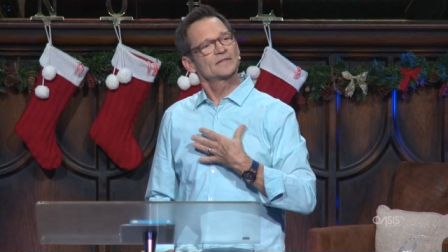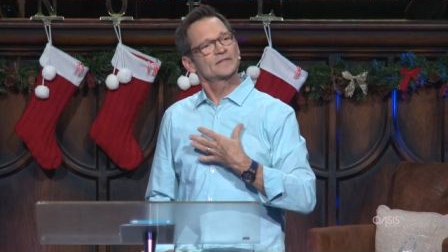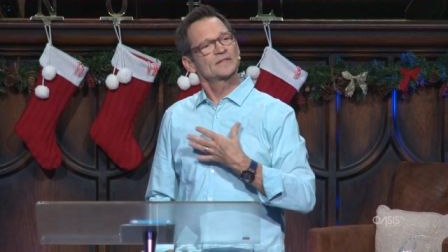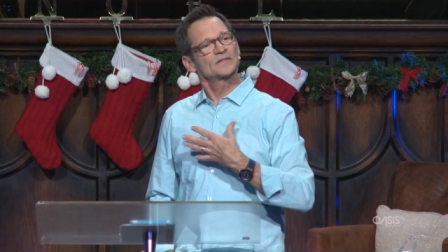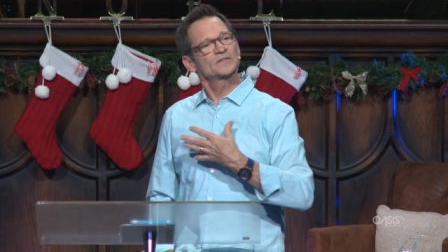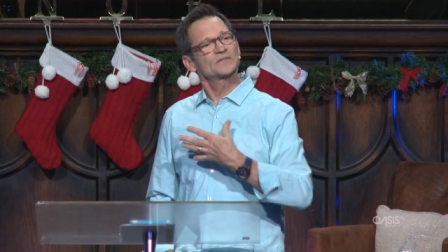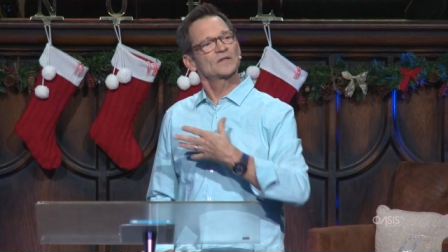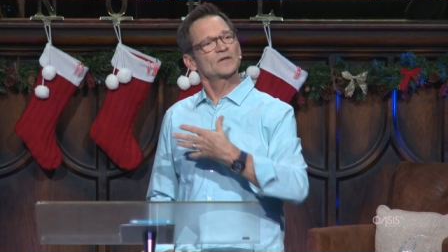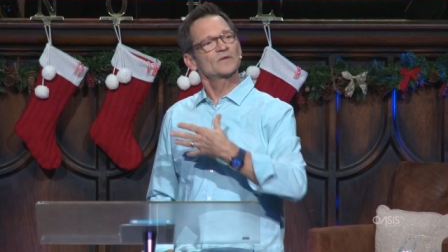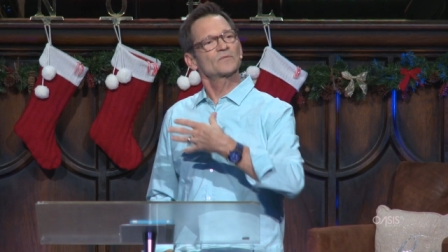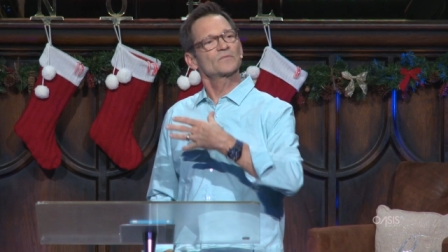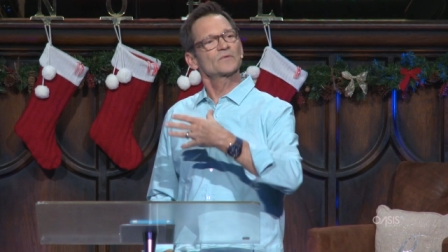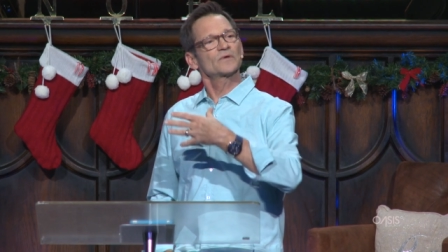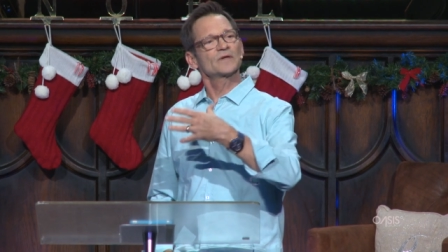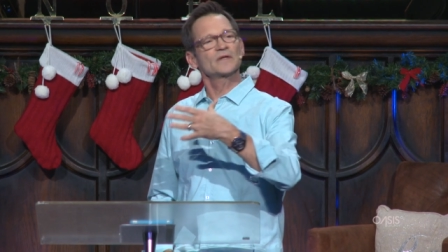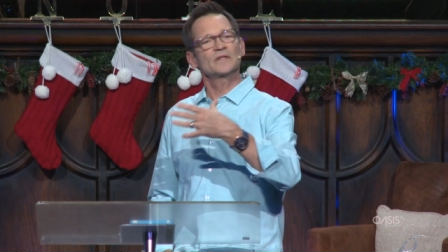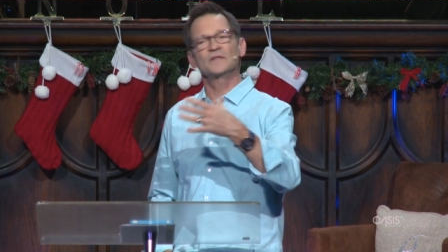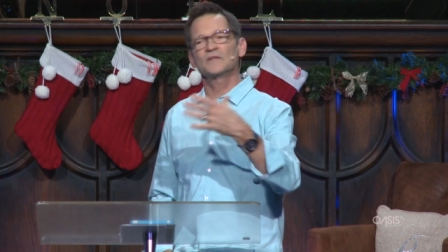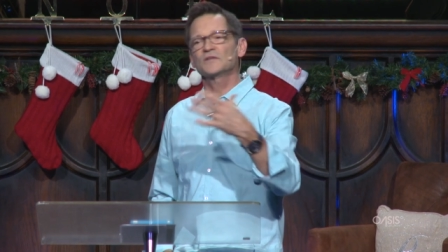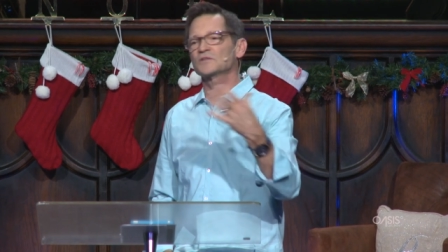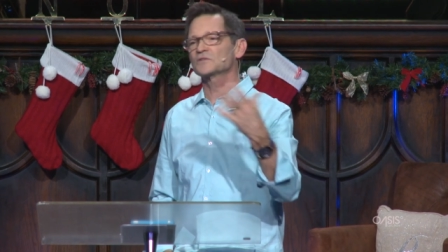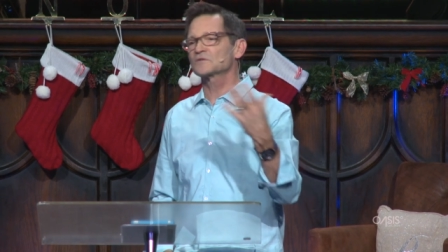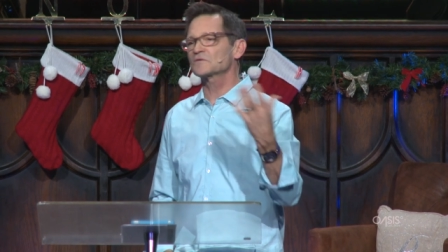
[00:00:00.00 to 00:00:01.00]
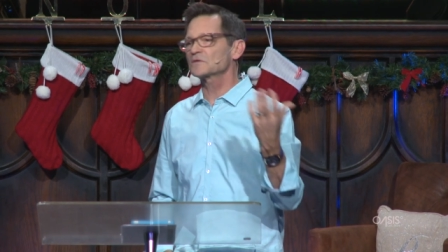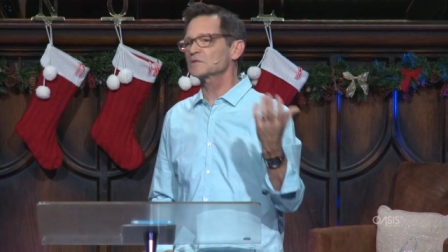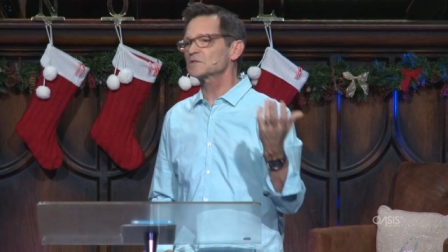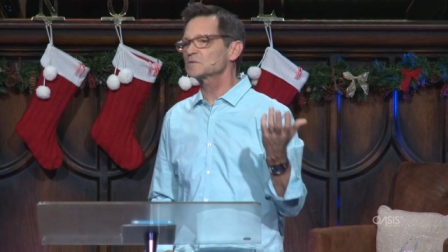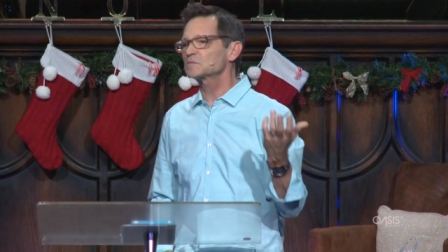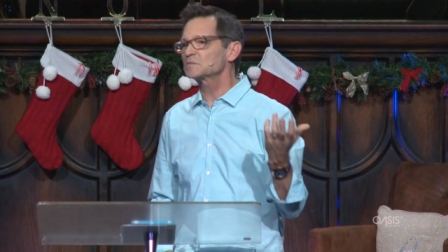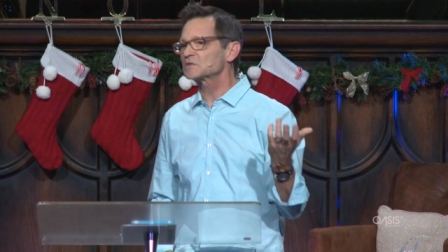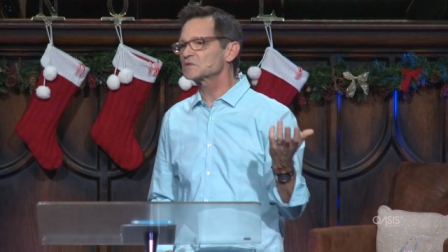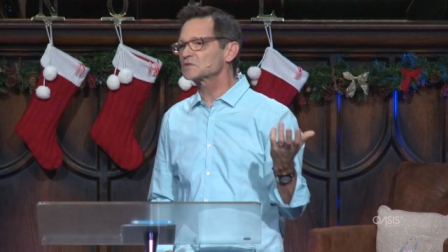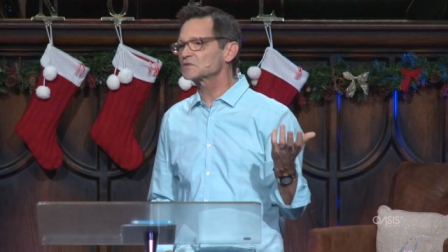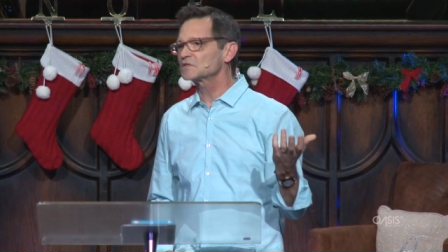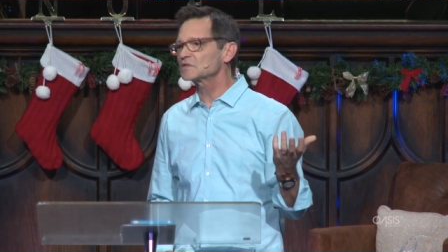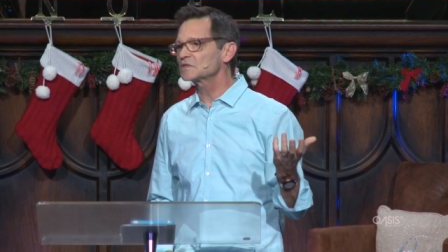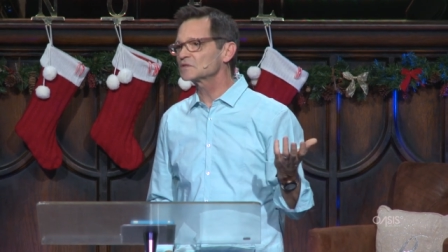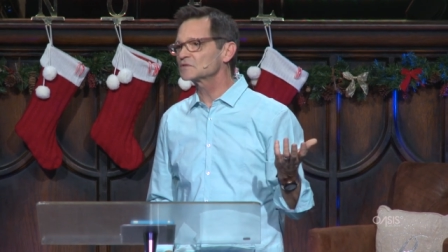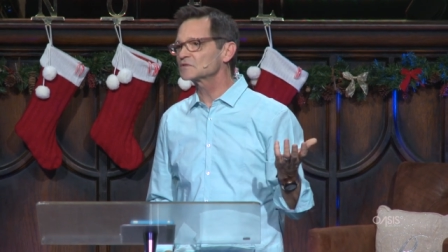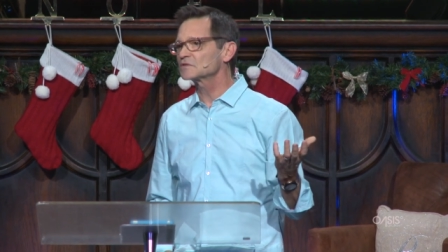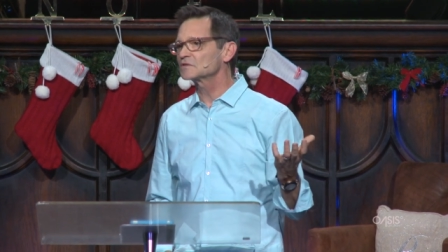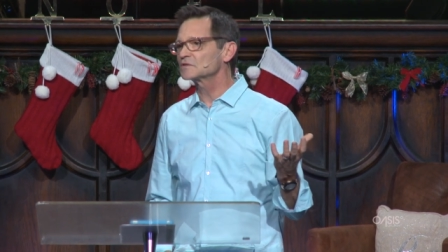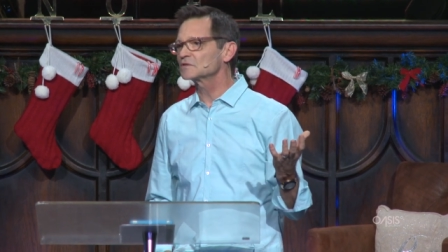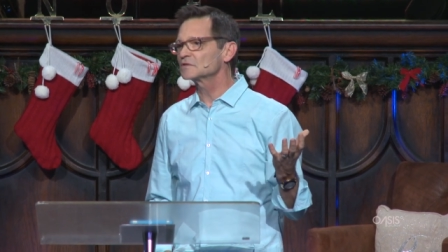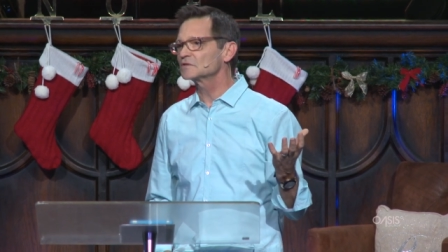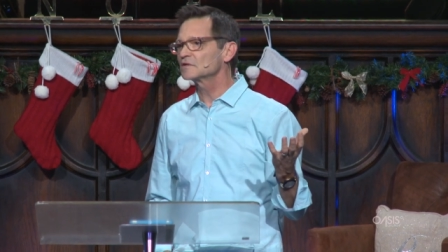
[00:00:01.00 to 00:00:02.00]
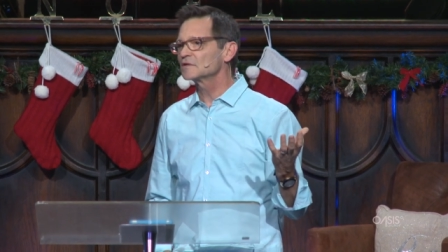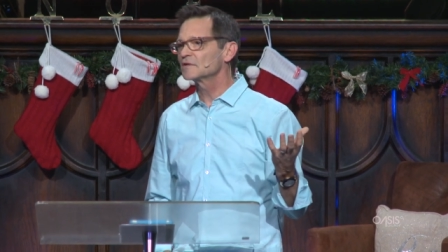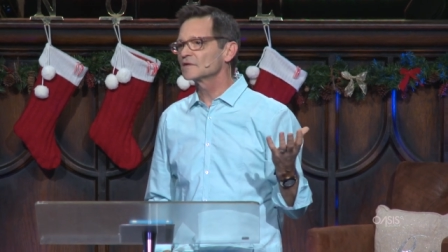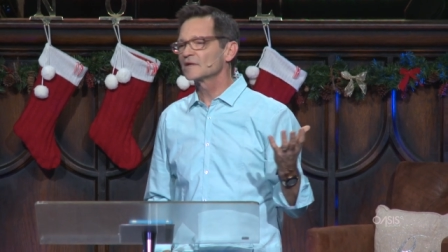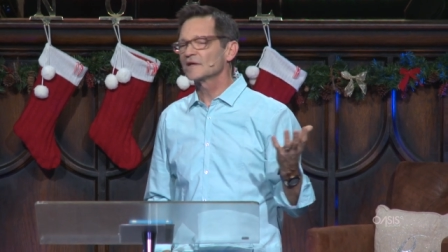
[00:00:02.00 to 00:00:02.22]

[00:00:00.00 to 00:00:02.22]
is that we're in this Christmas season